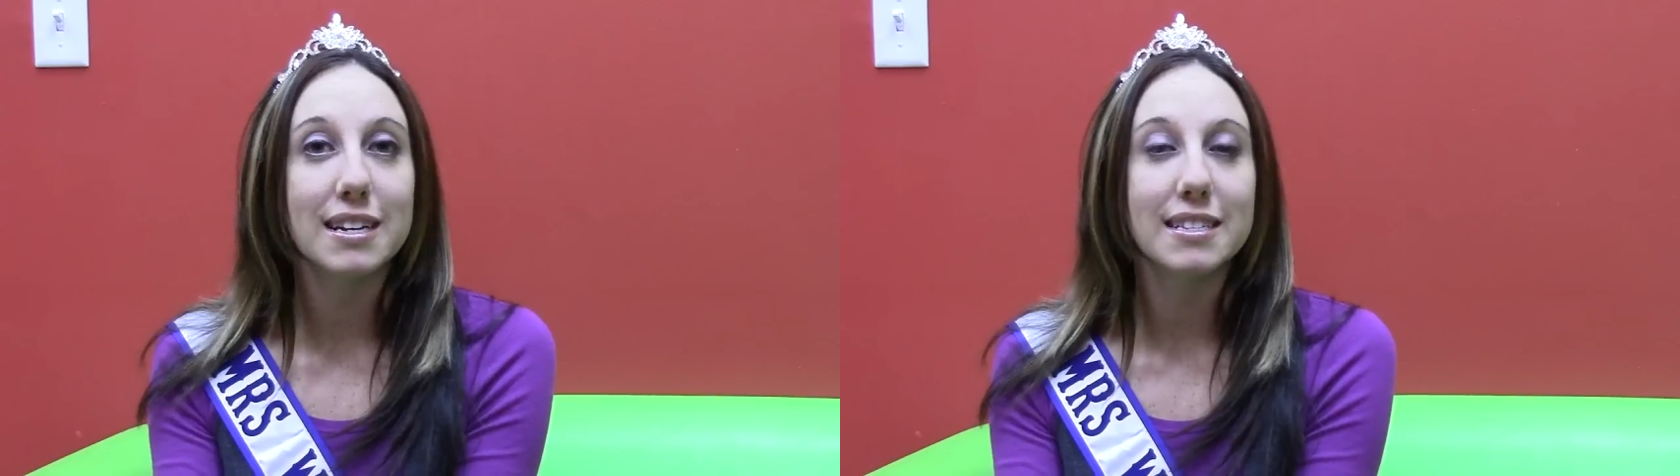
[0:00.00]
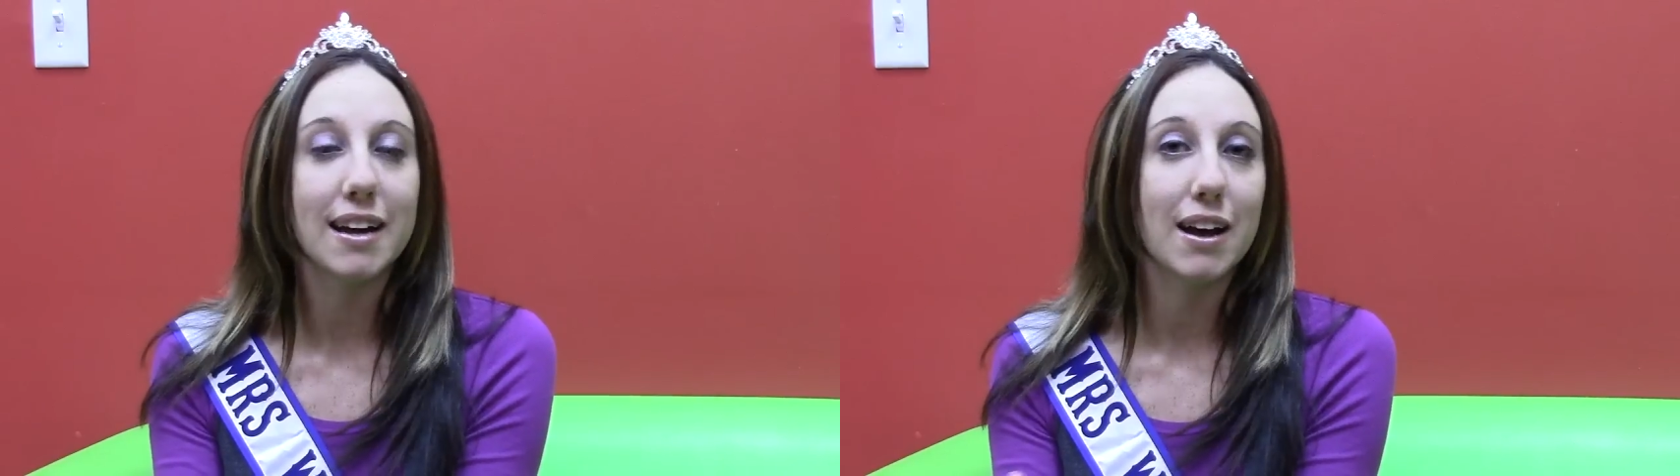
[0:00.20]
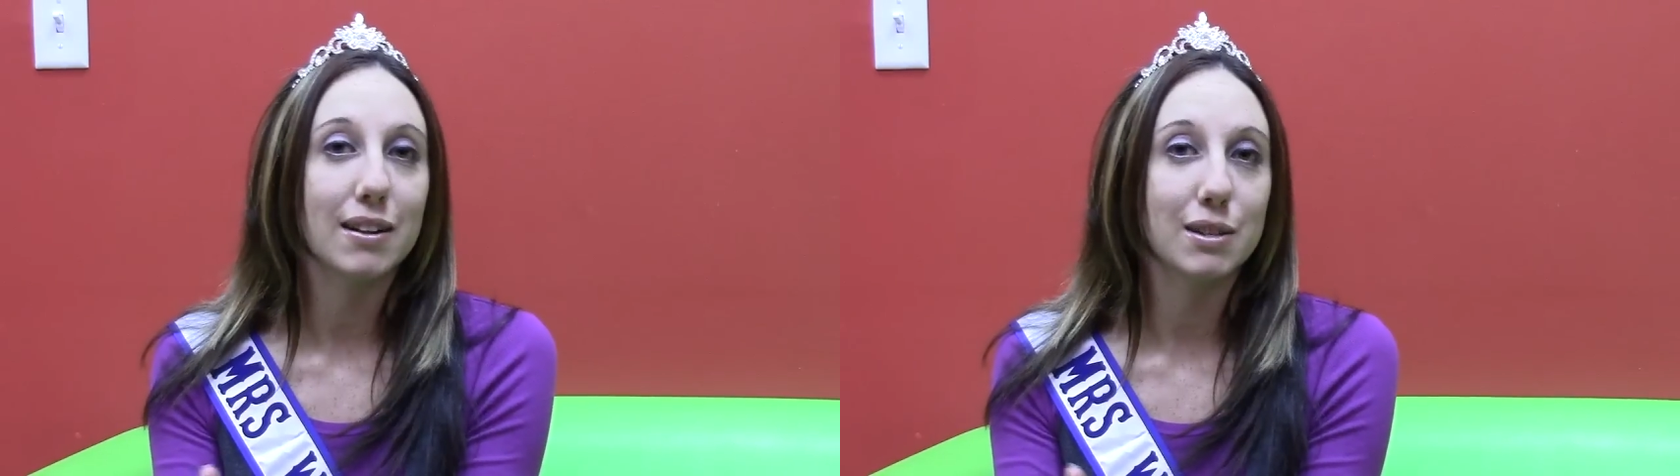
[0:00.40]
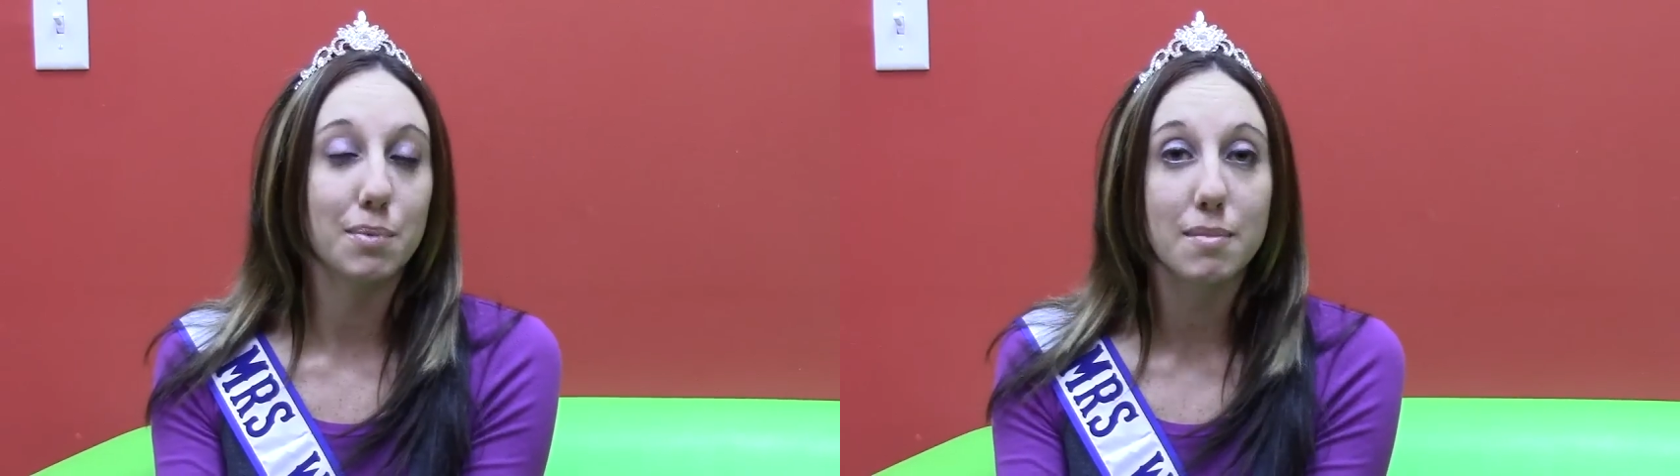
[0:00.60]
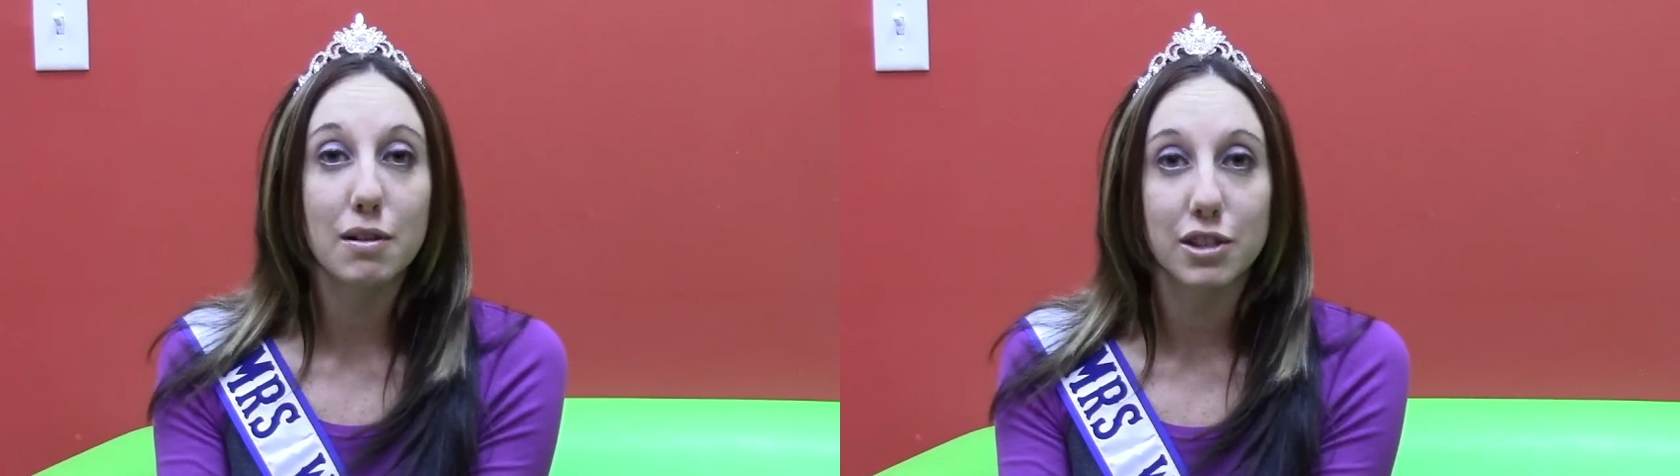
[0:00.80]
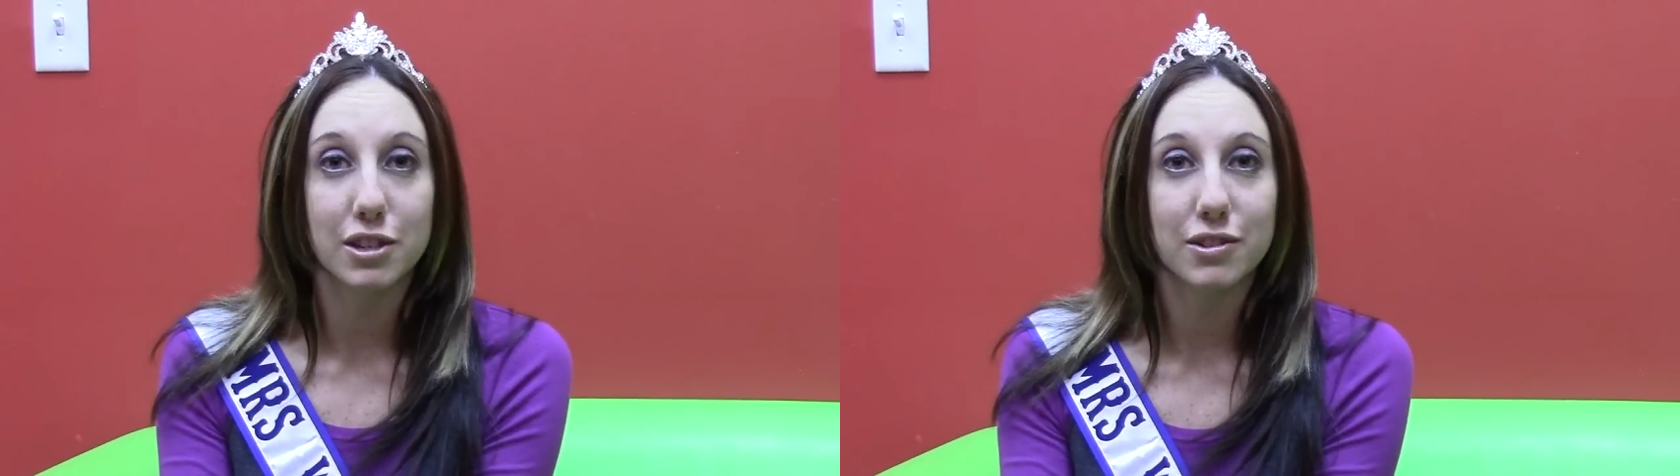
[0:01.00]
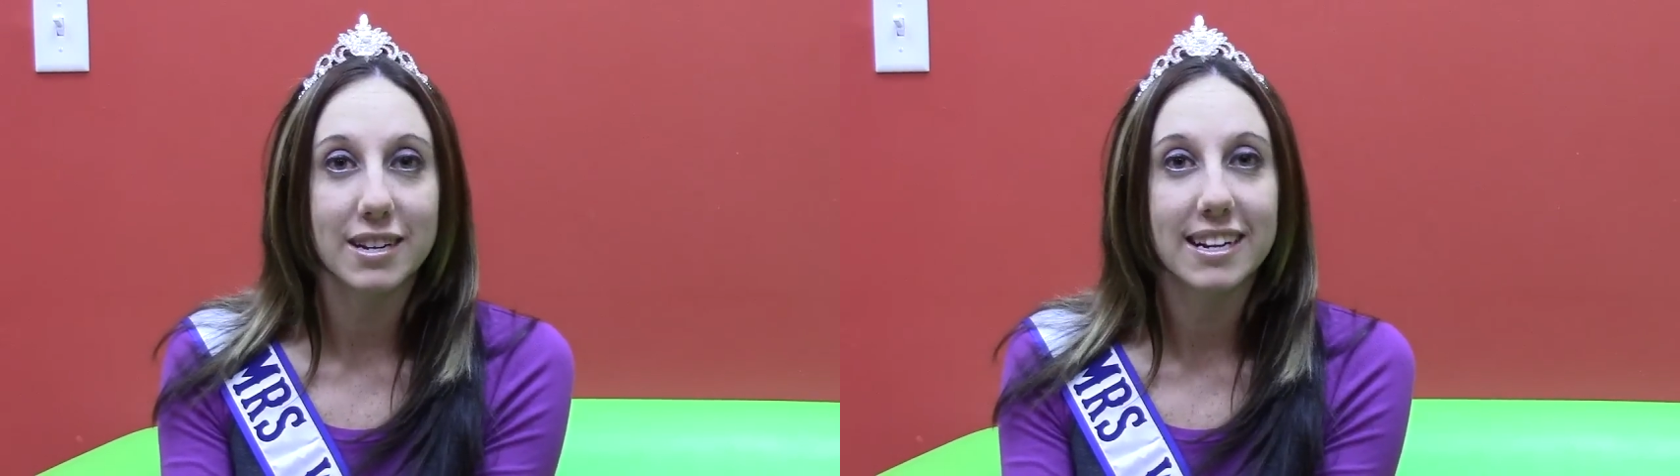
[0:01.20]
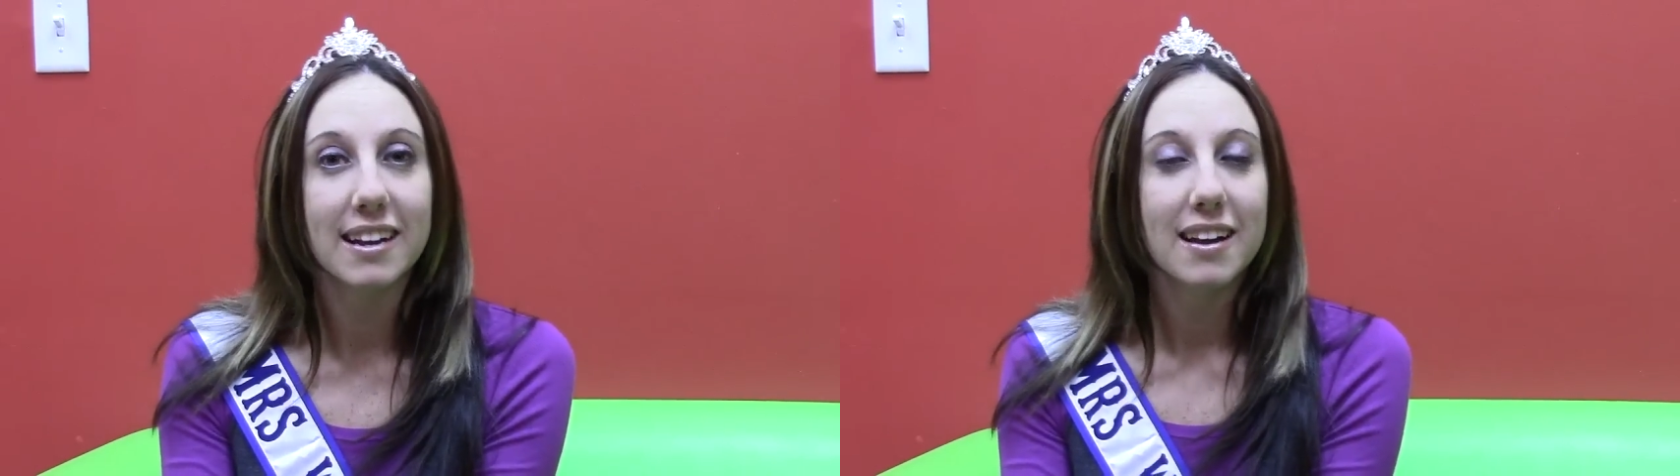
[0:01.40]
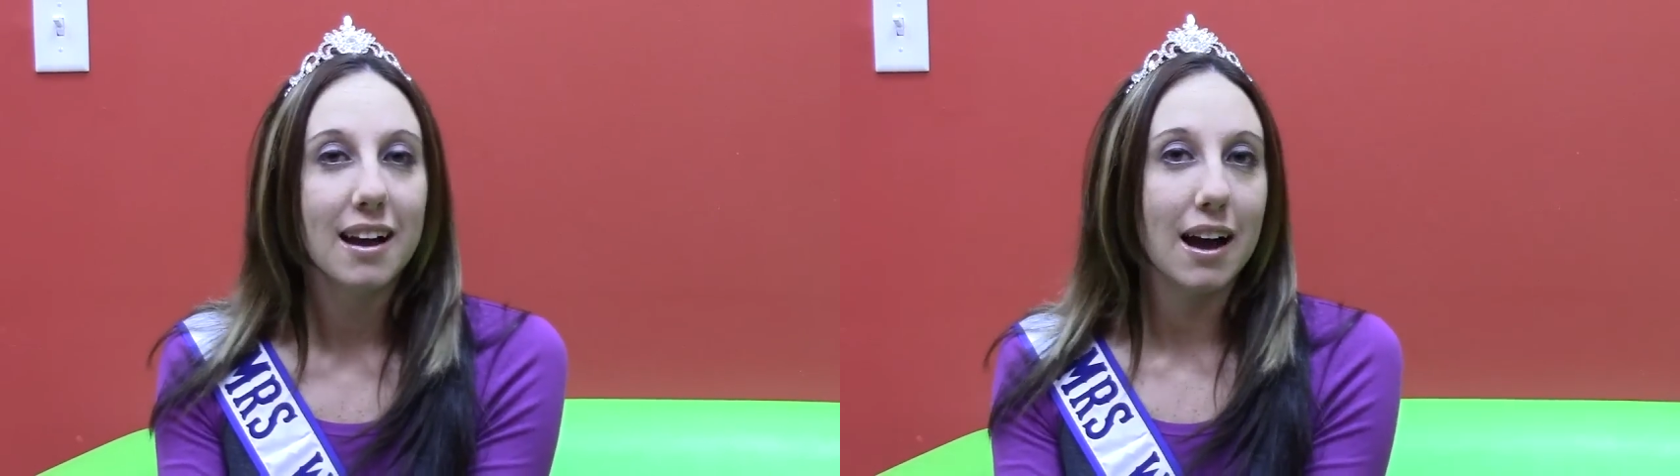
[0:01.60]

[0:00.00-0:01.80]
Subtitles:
was to promote children.